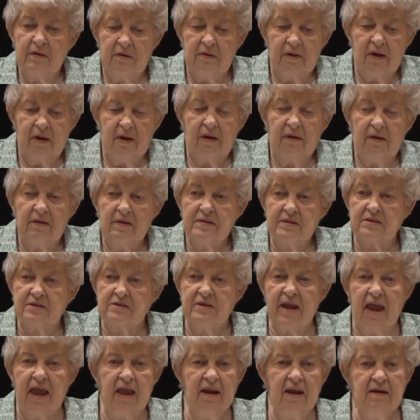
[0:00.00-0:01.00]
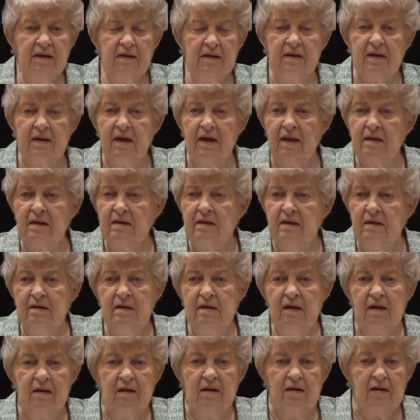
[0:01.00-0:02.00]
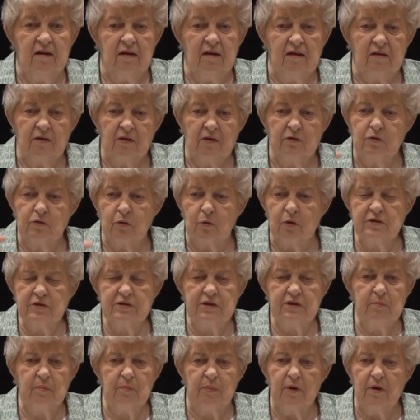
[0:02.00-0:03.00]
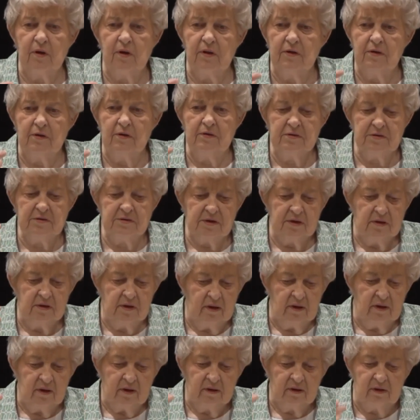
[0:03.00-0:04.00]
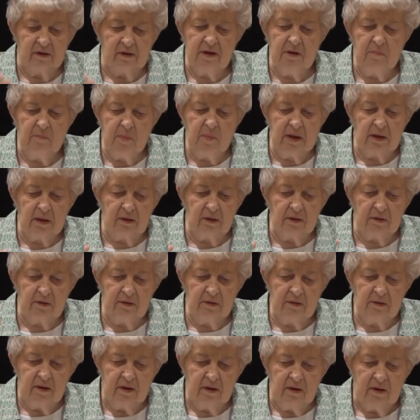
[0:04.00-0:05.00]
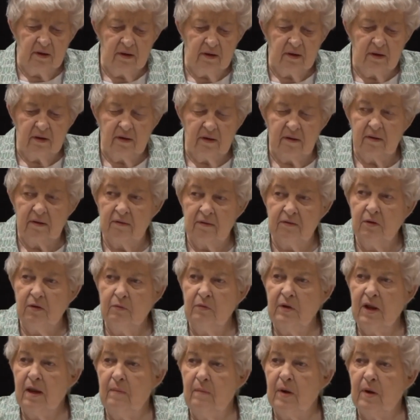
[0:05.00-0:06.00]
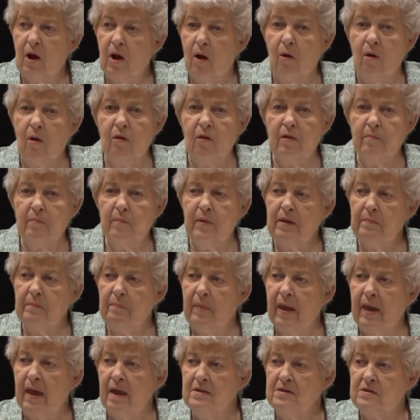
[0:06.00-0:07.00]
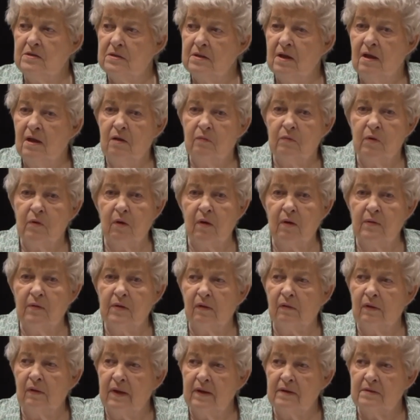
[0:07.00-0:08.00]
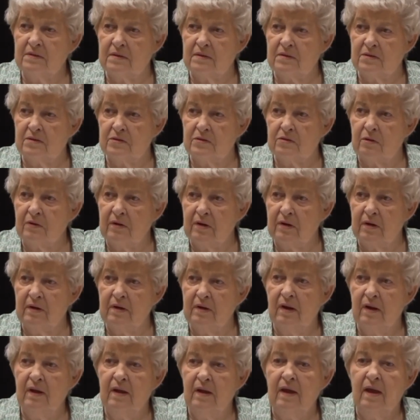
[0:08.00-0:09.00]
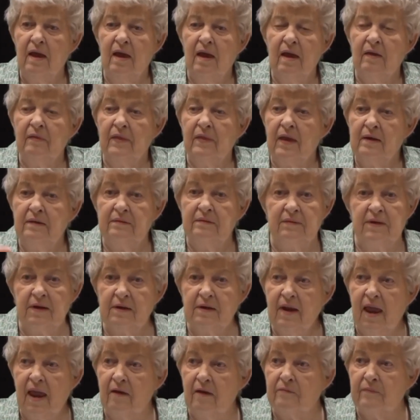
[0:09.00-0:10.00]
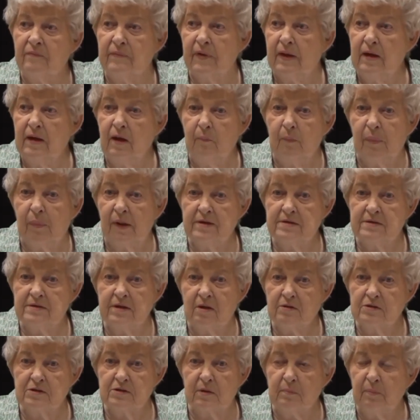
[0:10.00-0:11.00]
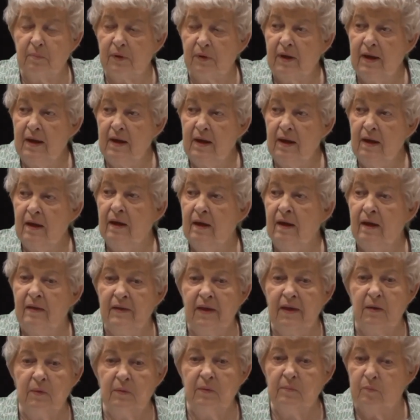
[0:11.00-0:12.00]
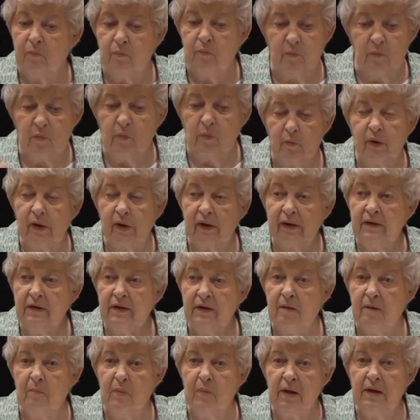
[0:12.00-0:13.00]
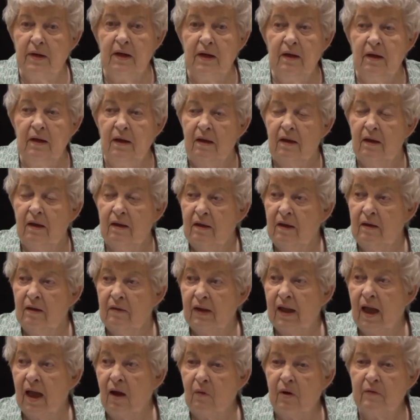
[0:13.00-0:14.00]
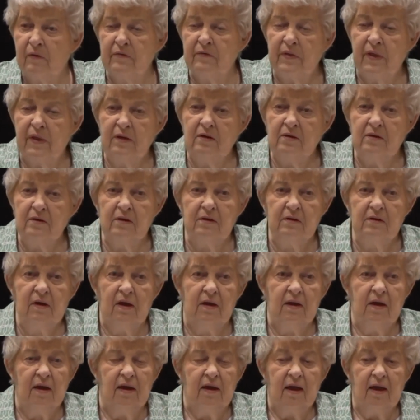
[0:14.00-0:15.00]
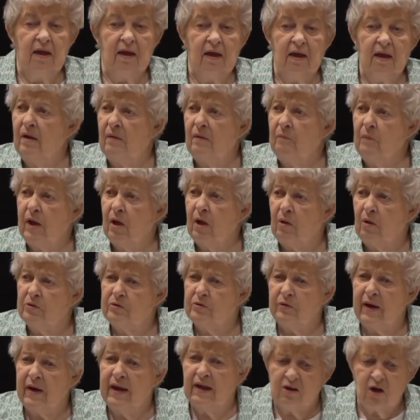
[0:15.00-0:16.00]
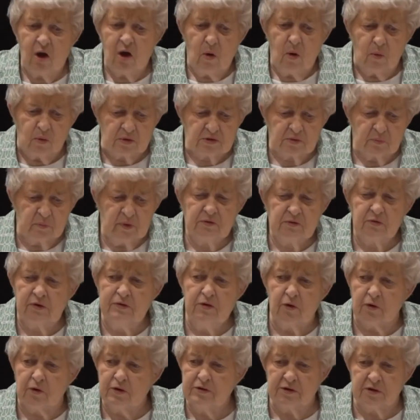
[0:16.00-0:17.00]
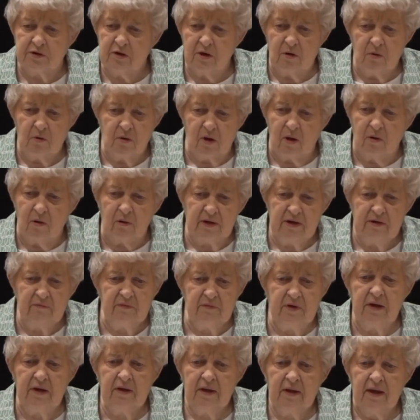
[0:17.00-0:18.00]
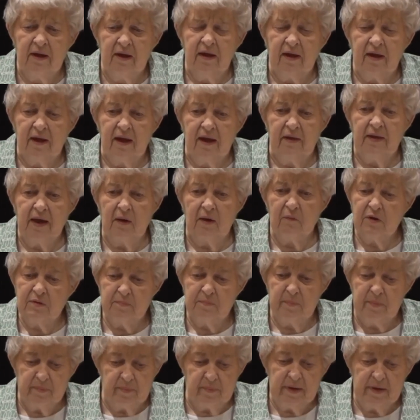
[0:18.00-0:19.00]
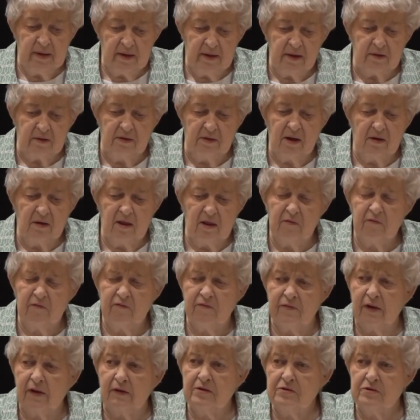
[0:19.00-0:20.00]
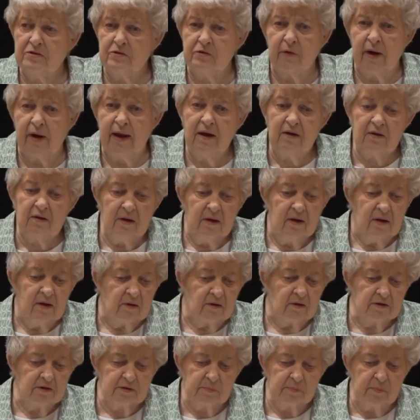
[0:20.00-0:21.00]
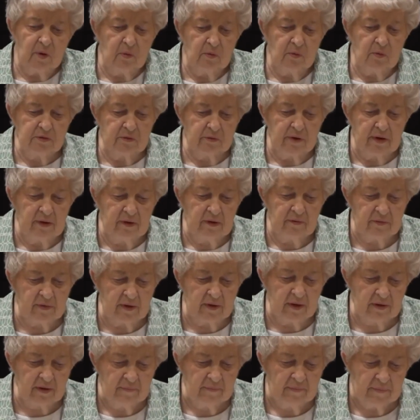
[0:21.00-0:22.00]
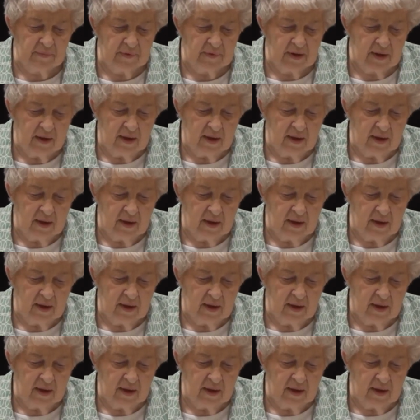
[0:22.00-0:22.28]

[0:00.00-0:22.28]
And it's Stan Kenton, the Dorsey Brothers, Glenn Miller, you name it. All the big bands were on the lake circuit. They didn't have any place else to play. They would, were willing to get money however they could we, we all drank Cokes. We'd nurse a Coke all evening, and that would be it. None of the fellas drank or smoked or anything.